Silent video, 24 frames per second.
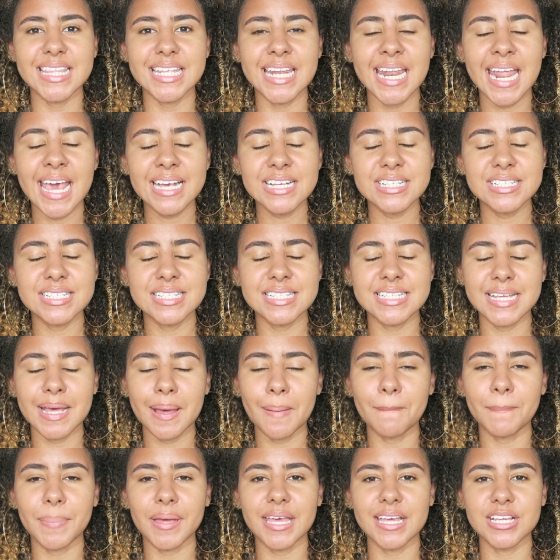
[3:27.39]
The next
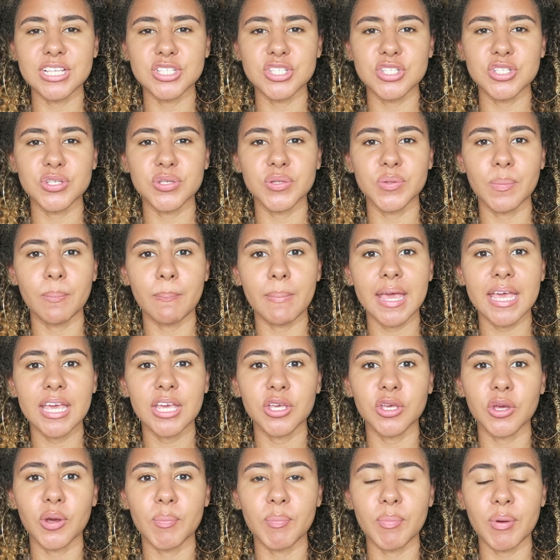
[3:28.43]
tip is to
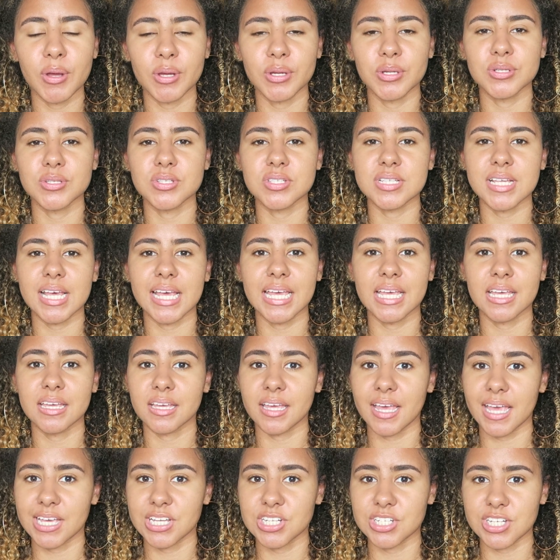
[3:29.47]
make your posts
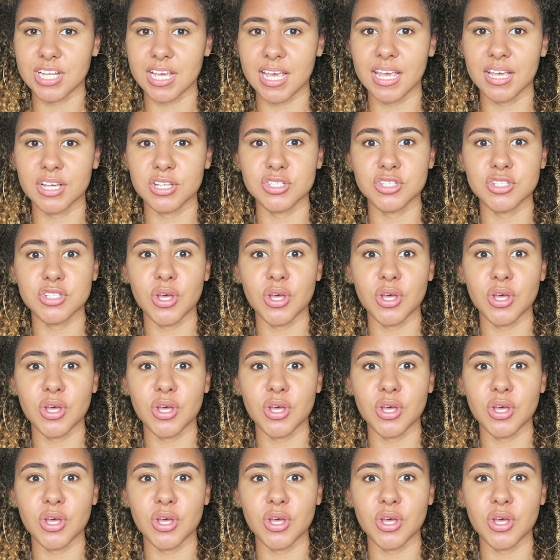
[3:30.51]
engaging.